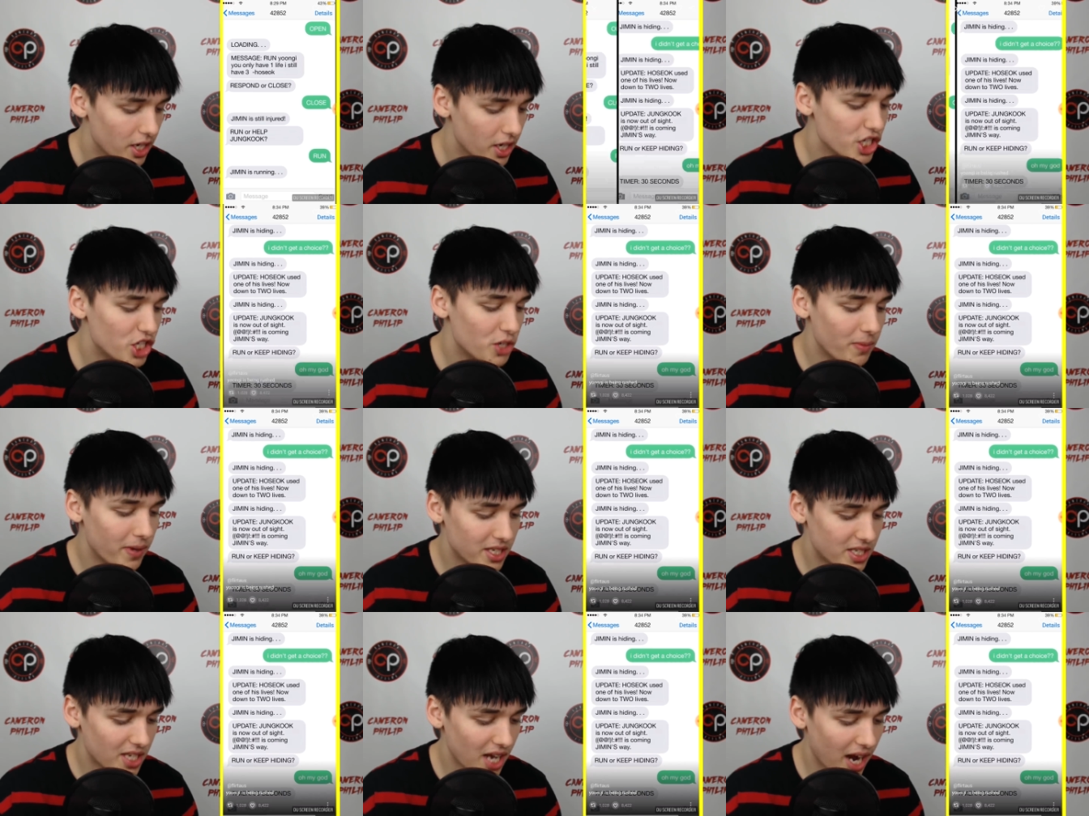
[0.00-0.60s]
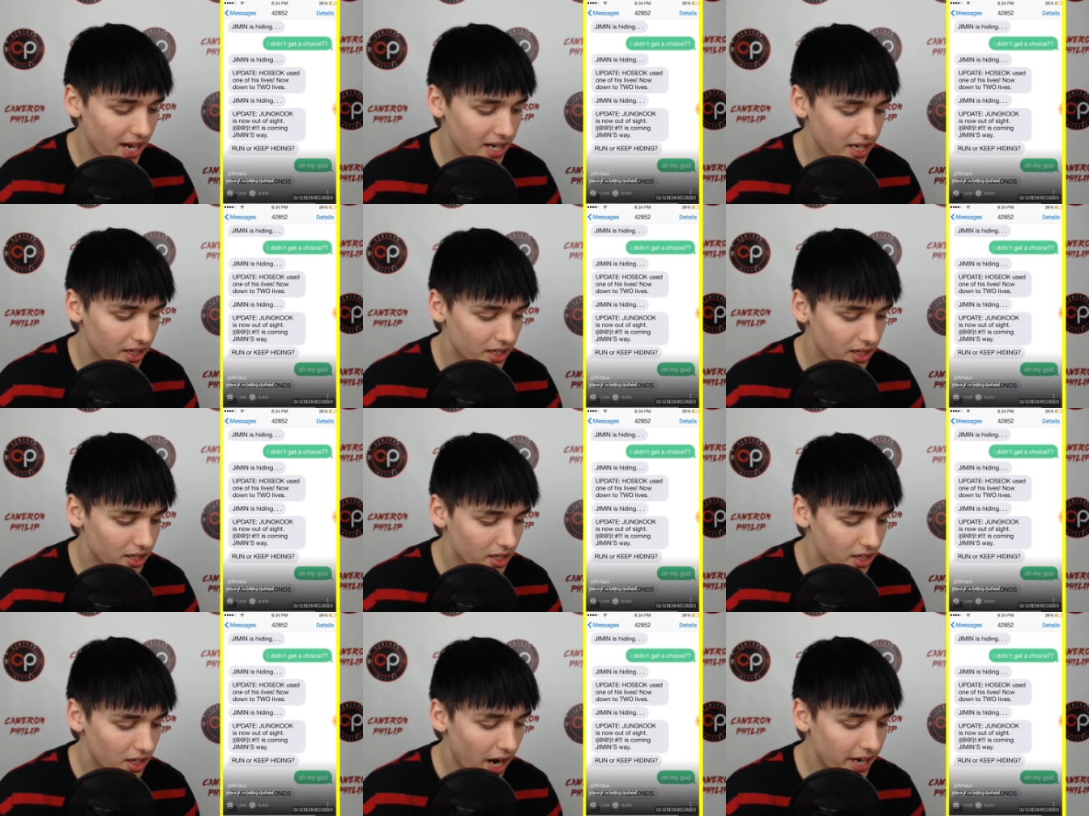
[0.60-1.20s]
Jimin is hiding.
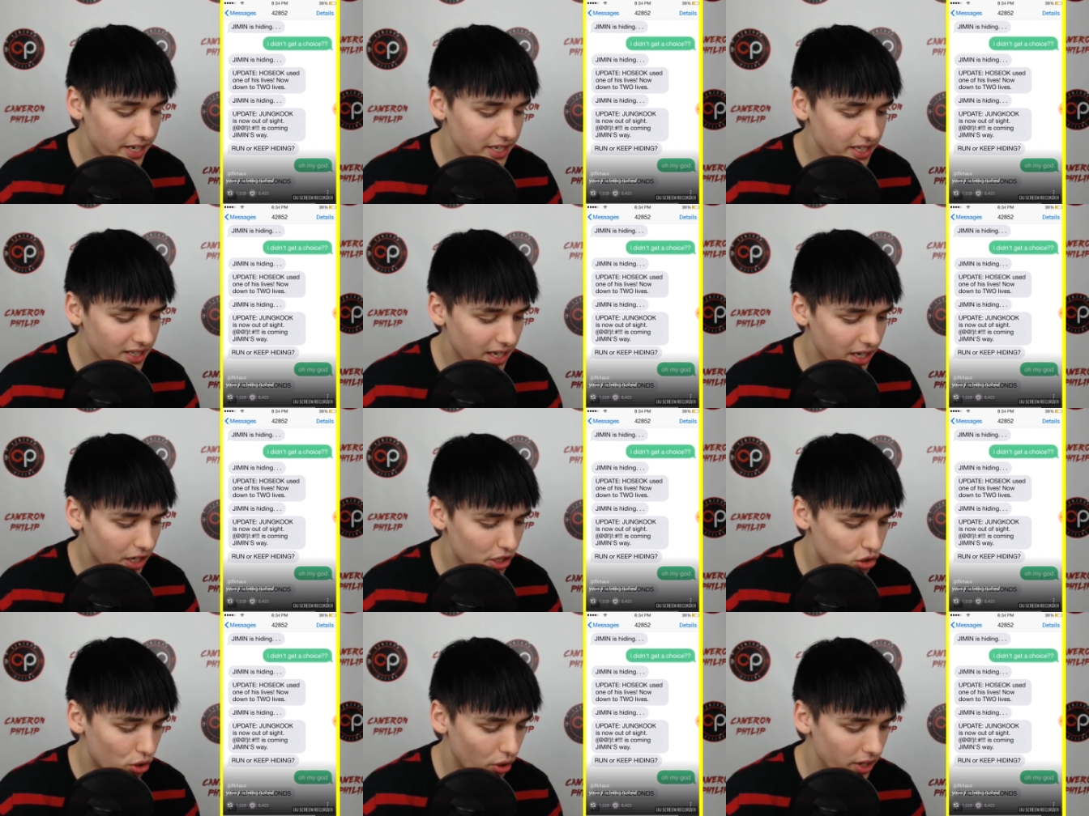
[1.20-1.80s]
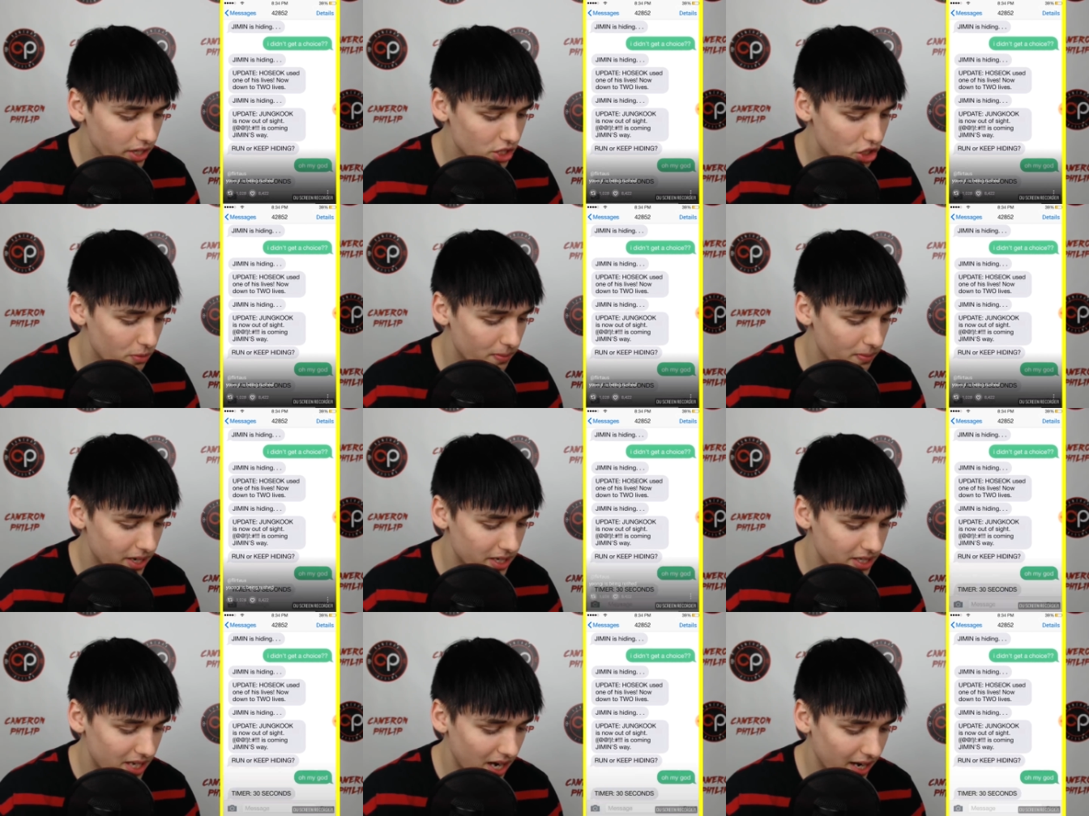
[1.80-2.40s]
I didn't get a choice.
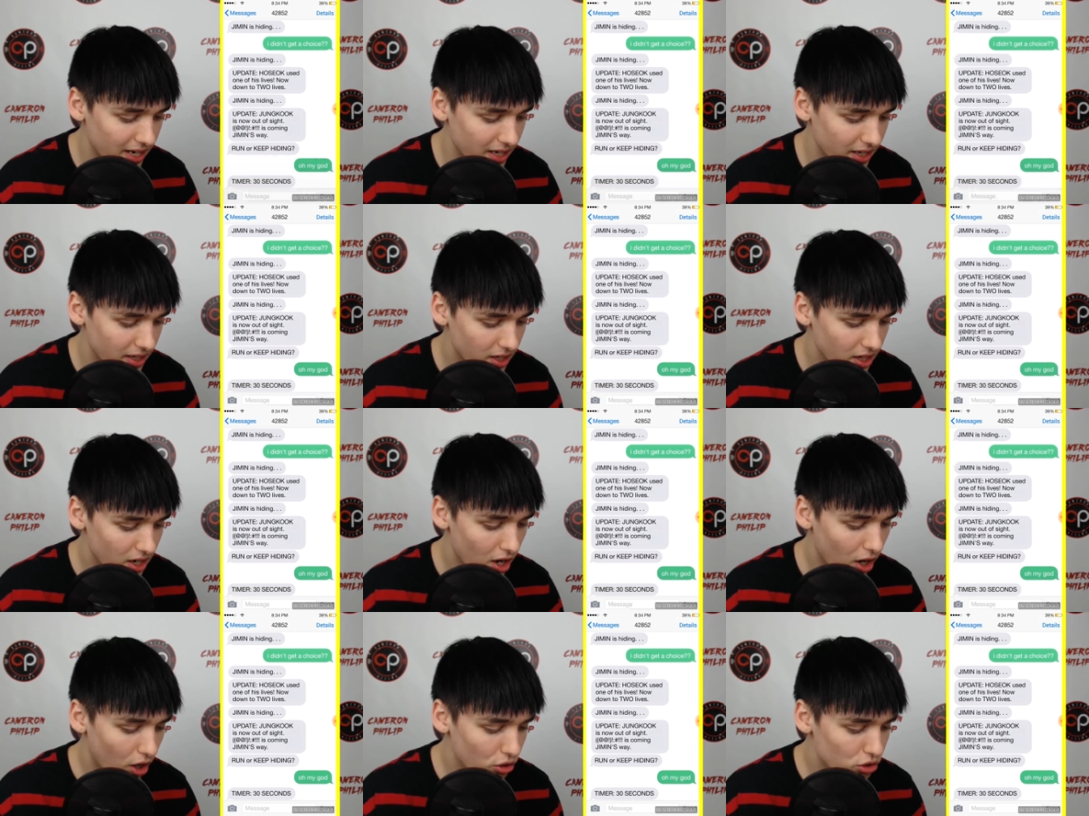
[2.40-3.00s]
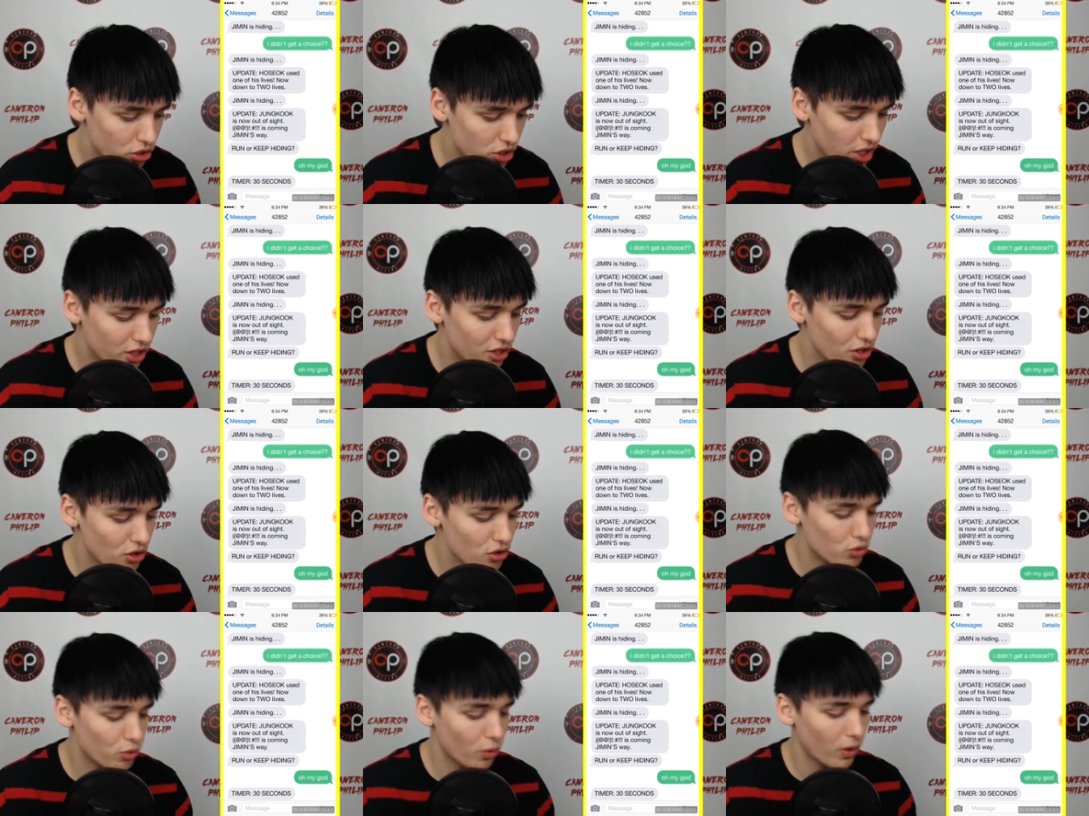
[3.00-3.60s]
Jimin is hiding. Hosuk
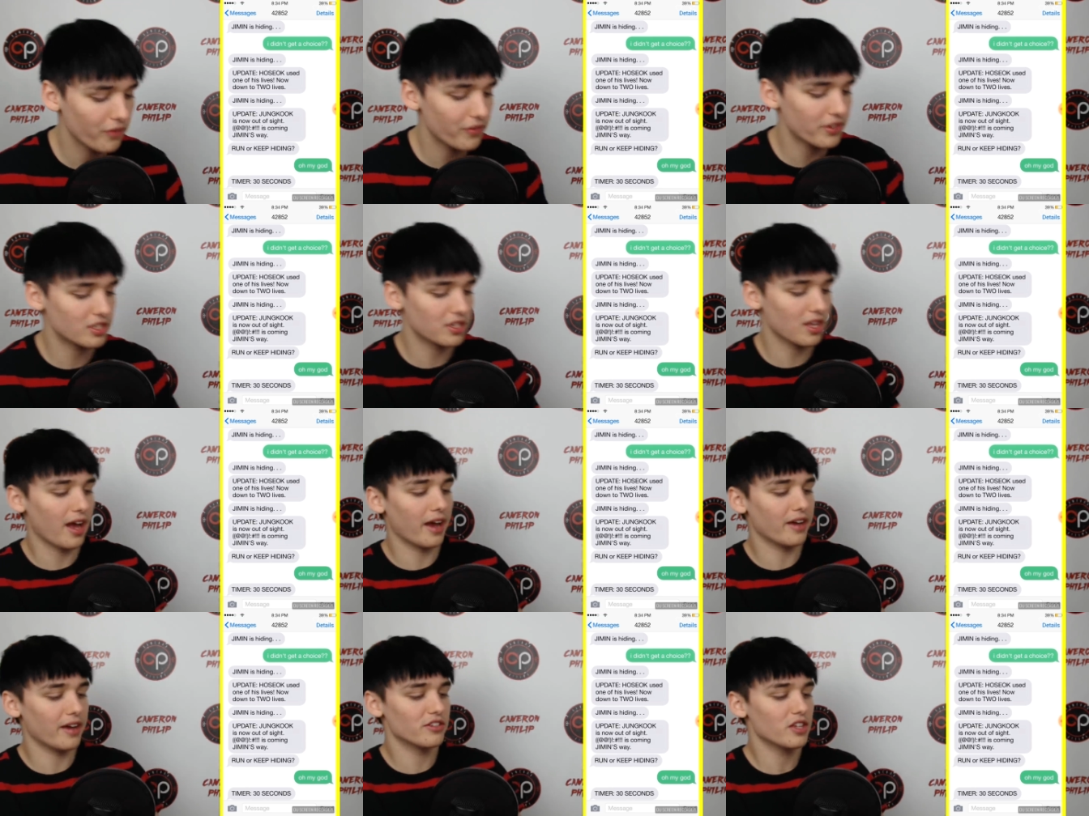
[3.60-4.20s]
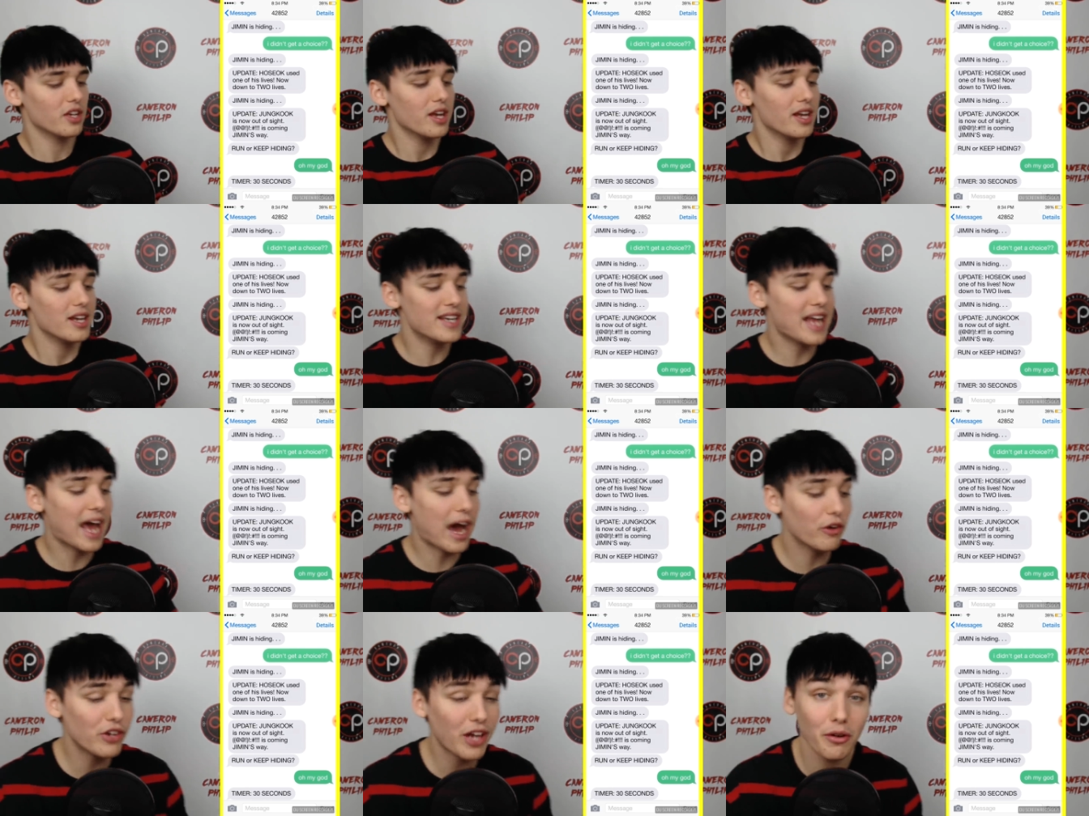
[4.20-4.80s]
used one of his lives.
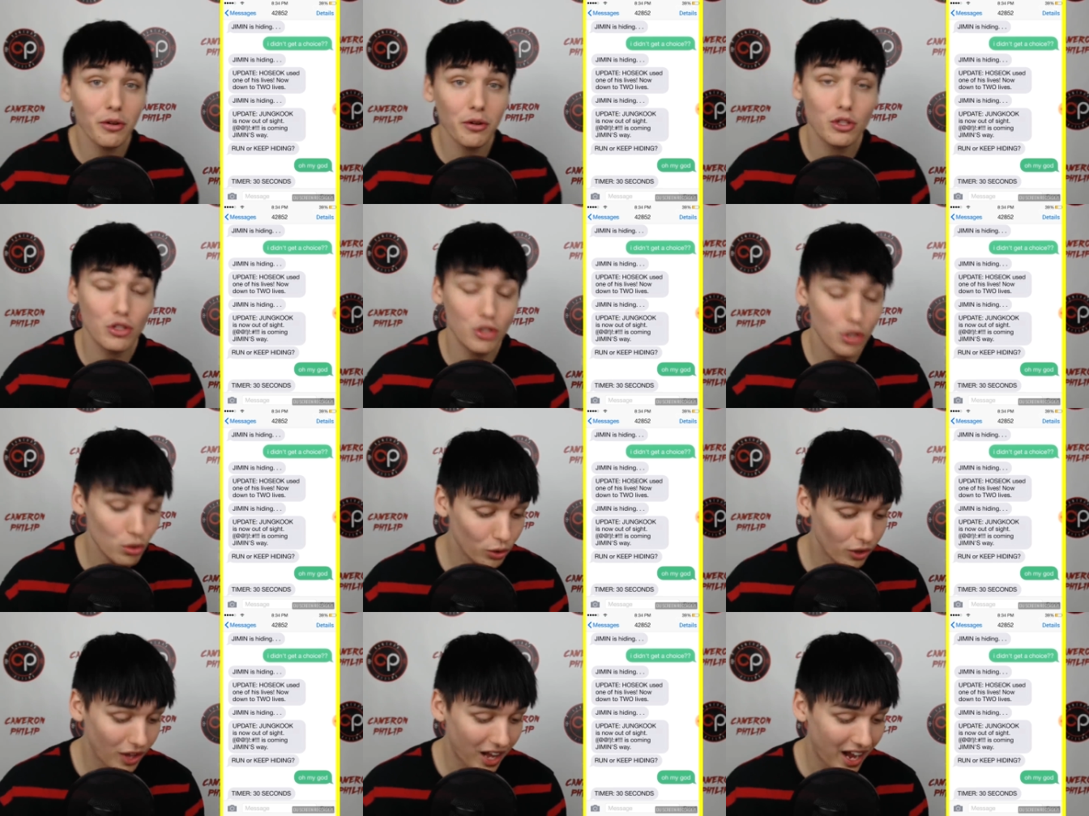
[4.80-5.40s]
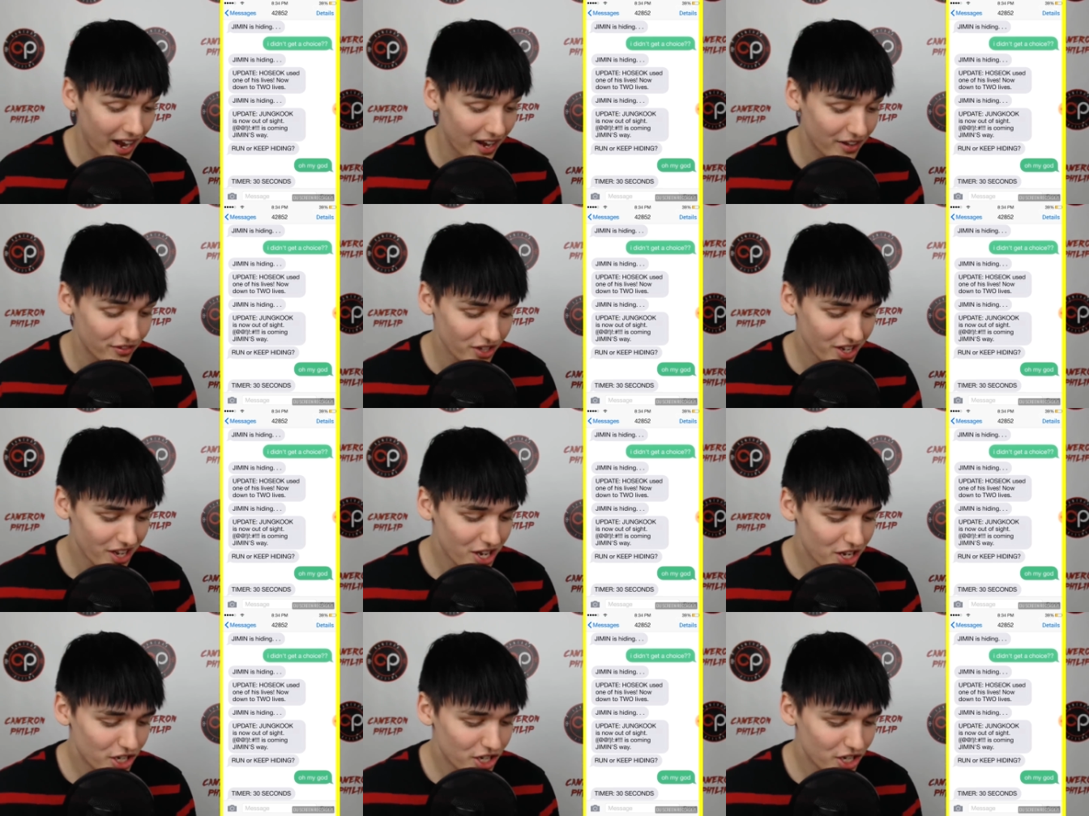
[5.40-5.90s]
Now down to two lives.